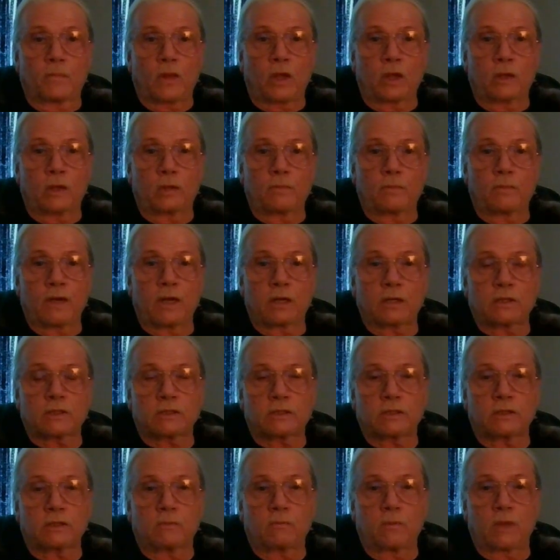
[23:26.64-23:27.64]
and the
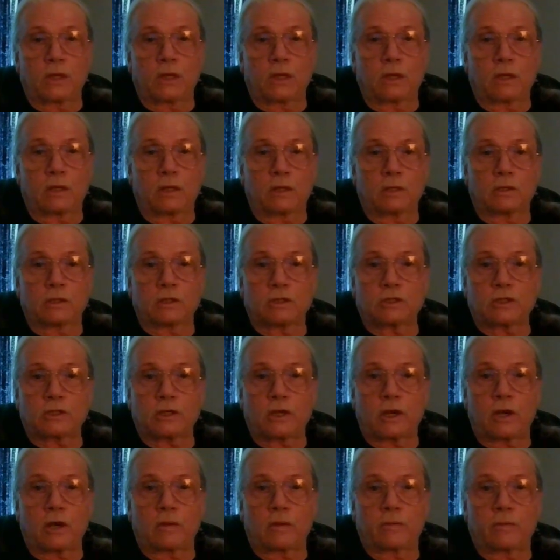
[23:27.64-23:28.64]
medicine men and the
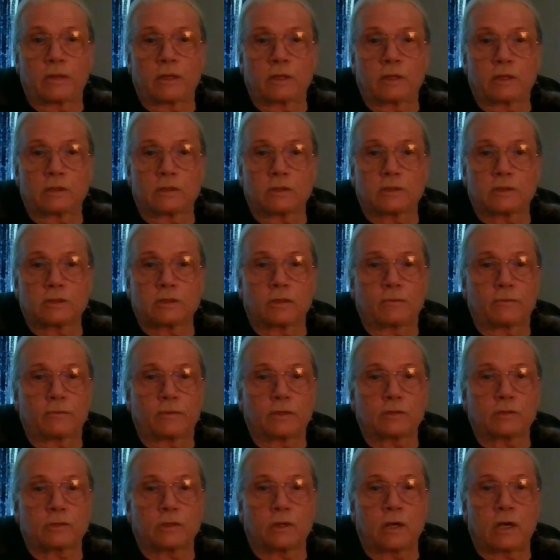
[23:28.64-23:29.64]
shamans of
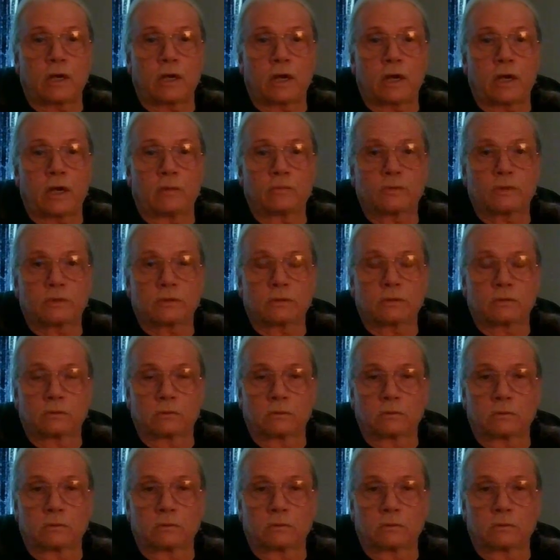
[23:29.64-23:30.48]
the tribes,